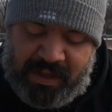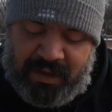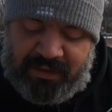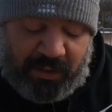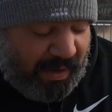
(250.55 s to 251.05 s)

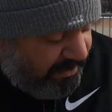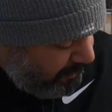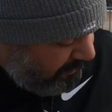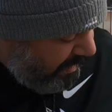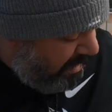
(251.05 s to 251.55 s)
So as I
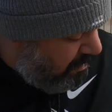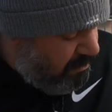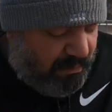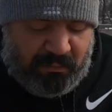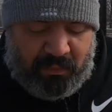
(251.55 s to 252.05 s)
was saying,
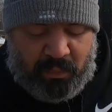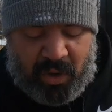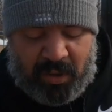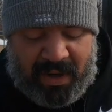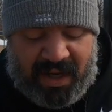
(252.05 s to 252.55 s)
what
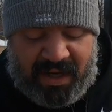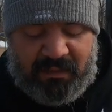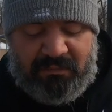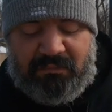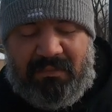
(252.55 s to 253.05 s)
are my
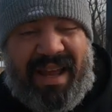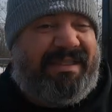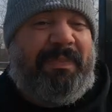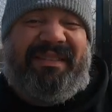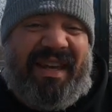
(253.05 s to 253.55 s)

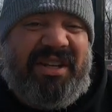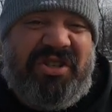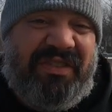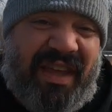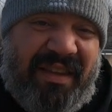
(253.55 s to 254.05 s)

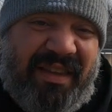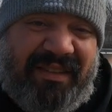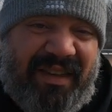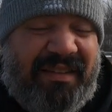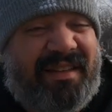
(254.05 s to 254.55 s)
expectations out of these
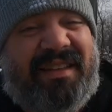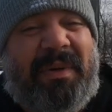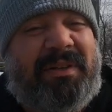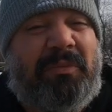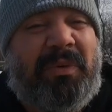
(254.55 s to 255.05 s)
things? I
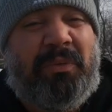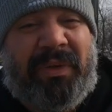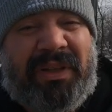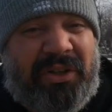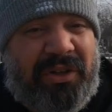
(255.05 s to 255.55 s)
expect them to be
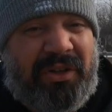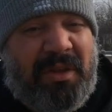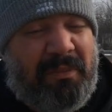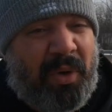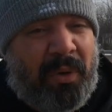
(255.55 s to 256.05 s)
really good in the
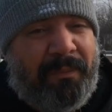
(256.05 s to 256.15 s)
bowl.